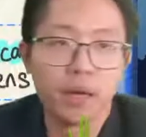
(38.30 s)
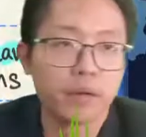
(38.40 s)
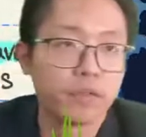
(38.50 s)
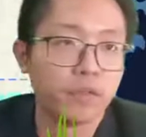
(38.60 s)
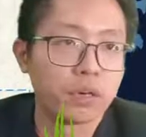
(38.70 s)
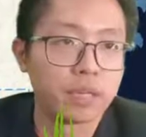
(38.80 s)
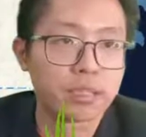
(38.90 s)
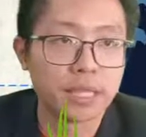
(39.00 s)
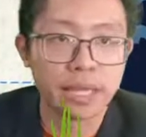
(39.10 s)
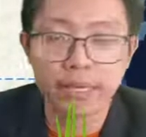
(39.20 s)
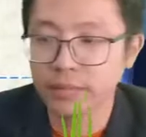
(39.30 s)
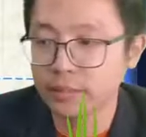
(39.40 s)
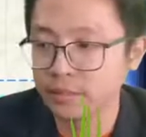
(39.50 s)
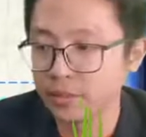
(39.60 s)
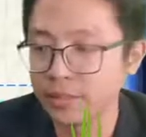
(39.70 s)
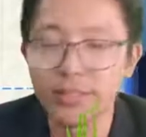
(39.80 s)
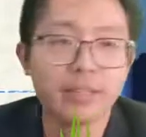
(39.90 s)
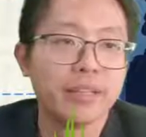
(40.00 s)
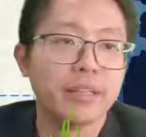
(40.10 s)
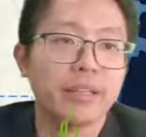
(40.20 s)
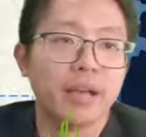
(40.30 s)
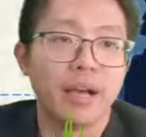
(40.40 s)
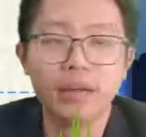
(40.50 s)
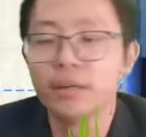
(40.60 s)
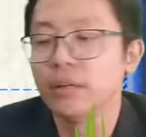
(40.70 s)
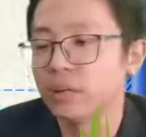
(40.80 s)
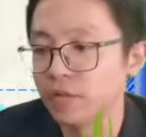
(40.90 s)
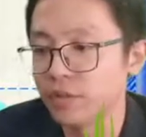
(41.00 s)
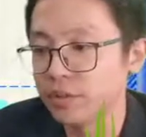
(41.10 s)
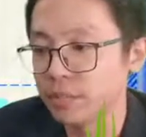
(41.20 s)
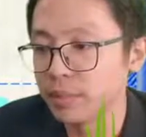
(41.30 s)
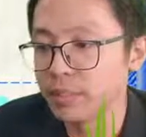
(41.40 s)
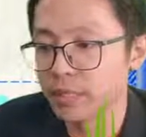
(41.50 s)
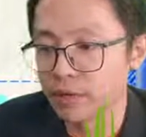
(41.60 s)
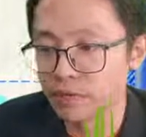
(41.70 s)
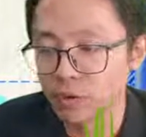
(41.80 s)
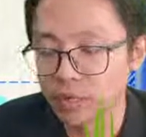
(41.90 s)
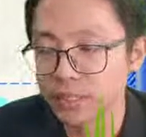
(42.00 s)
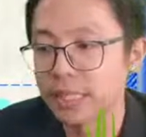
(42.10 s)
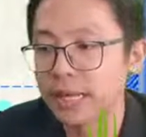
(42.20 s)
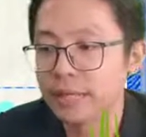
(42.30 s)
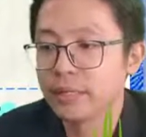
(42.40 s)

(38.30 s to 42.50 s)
Focus light, sorry. Converging means it can focus light.